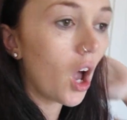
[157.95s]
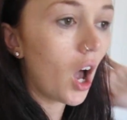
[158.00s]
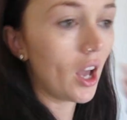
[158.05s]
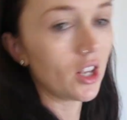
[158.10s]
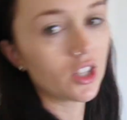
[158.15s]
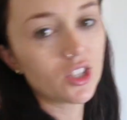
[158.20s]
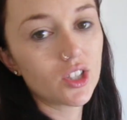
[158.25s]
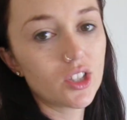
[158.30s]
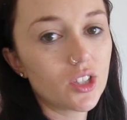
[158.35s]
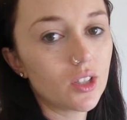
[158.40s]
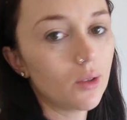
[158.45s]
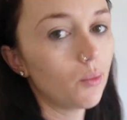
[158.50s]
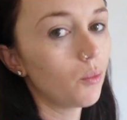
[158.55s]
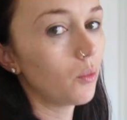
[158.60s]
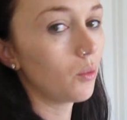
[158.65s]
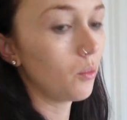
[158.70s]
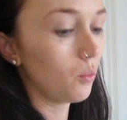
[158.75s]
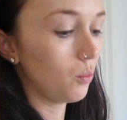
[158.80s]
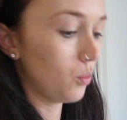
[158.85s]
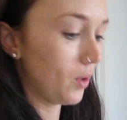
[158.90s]

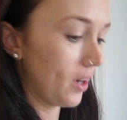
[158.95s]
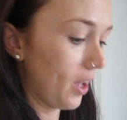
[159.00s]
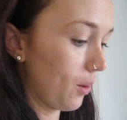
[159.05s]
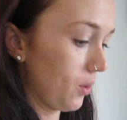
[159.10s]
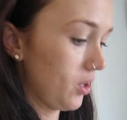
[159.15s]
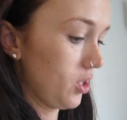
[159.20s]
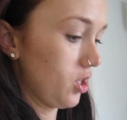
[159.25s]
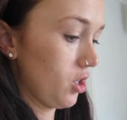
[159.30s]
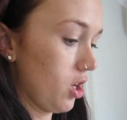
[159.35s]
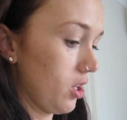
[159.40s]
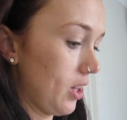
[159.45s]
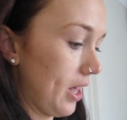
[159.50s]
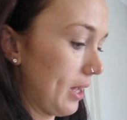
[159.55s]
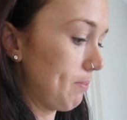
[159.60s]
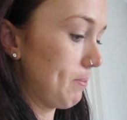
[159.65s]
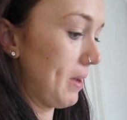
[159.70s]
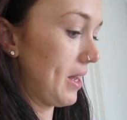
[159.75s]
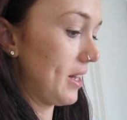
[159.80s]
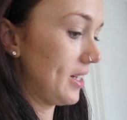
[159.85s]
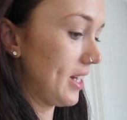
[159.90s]
I went to go
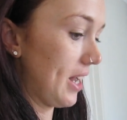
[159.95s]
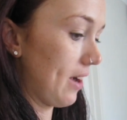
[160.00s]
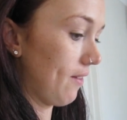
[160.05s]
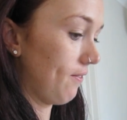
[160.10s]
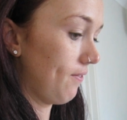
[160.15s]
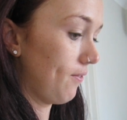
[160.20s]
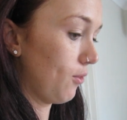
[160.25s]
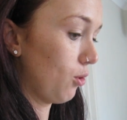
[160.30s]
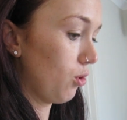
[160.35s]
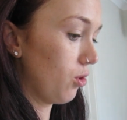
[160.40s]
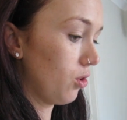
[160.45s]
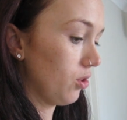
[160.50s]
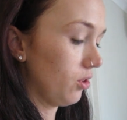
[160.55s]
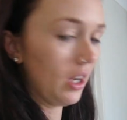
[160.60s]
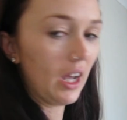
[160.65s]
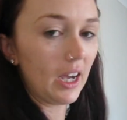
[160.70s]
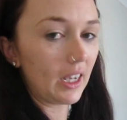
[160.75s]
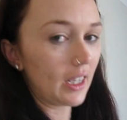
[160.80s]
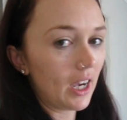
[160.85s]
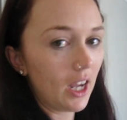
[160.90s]
like bend down forward,
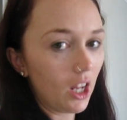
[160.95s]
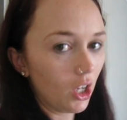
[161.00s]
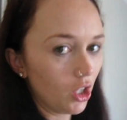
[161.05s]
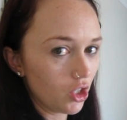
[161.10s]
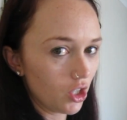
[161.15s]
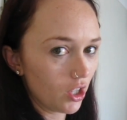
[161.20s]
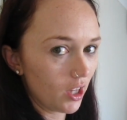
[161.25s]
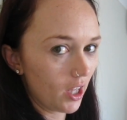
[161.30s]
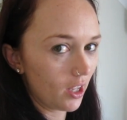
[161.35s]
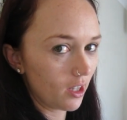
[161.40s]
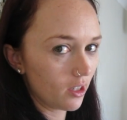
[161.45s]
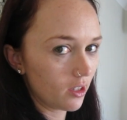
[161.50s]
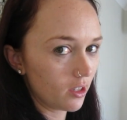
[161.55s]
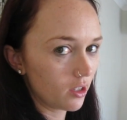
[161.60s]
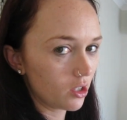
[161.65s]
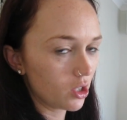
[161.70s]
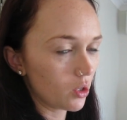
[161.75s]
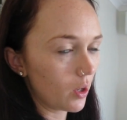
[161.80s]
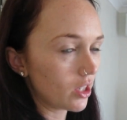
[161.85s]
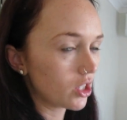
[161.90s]
I can't do that.
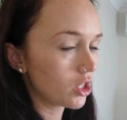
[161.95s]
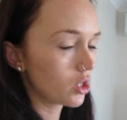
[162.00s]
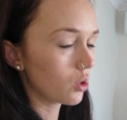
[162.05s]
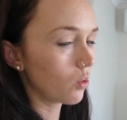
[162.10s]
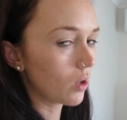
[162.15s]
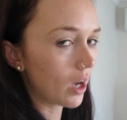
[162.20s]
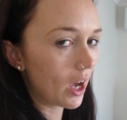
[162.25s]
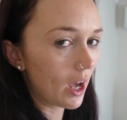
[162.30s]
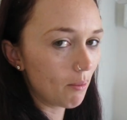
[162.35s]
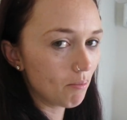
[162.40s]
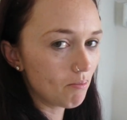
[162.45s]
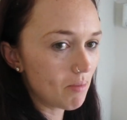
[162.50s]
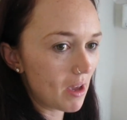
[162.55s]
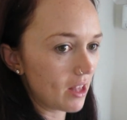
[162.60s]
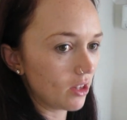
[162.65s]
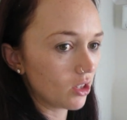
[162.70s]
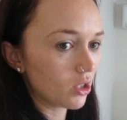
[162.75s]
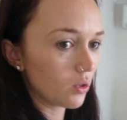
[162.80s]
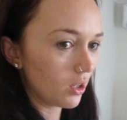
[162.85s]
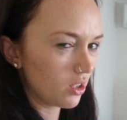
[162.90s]
Can't
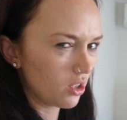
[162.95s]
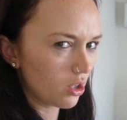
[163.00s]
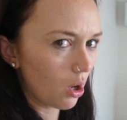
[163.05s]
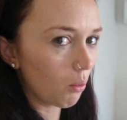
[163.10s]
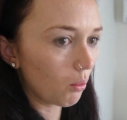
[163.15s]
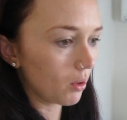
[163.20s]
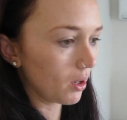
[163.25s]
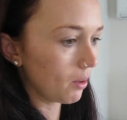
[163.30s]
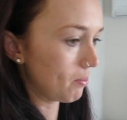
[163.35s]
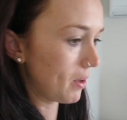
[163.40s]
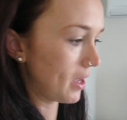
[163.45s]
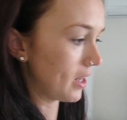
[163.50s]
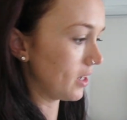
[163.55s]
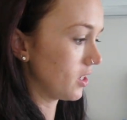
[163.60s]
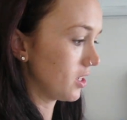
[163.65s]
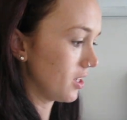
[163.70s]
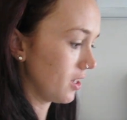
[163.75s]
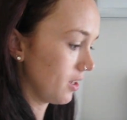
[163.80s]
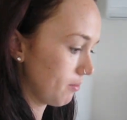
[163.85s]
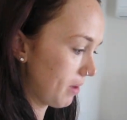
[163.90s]
bend, so I don't want to
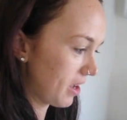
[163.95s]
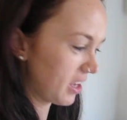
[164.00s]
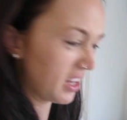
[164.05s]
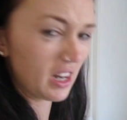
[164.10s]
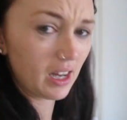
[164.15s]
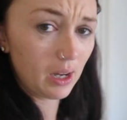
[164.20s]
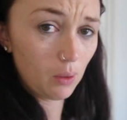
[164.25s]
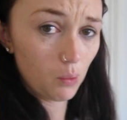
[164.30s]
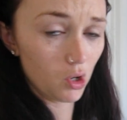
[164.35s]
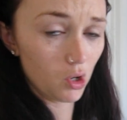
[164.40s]
bend to make it any